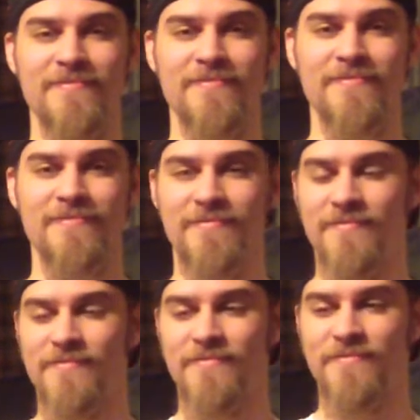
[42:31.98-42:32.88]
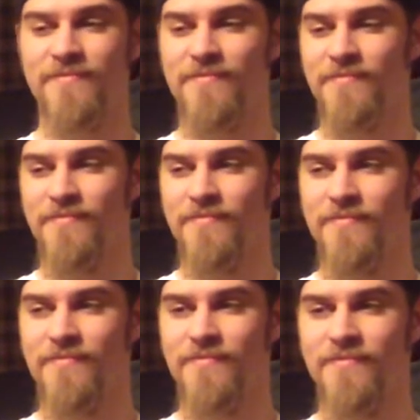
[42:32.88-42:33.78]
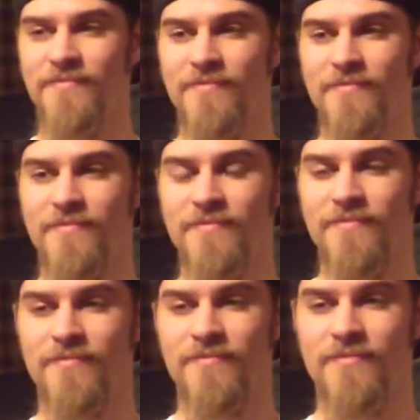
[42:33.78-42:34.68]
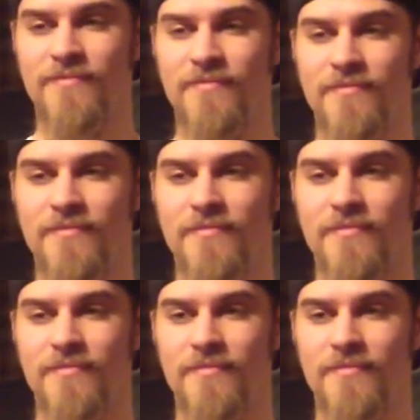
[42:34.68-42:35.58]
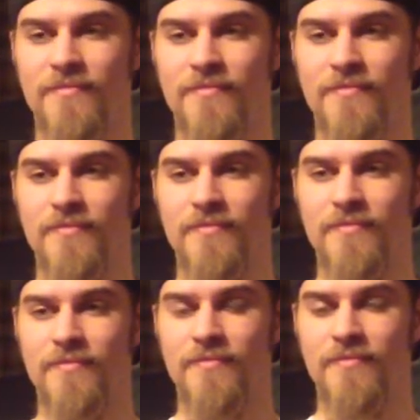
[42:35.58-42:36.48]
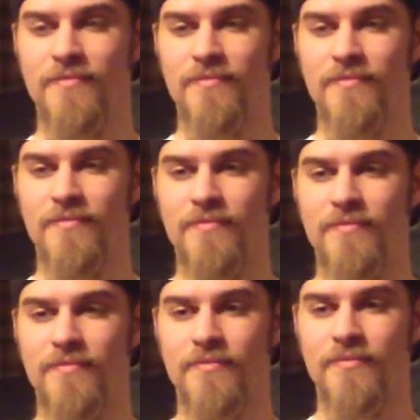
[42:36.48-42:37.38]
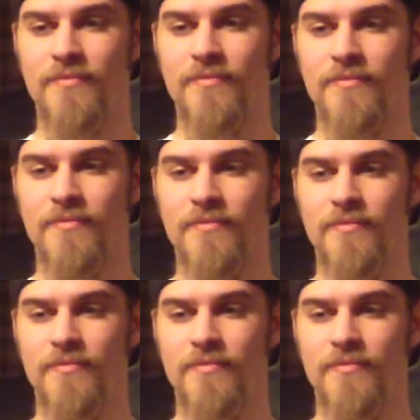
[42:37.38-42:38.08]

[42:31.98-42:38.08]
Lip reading: (not speaking)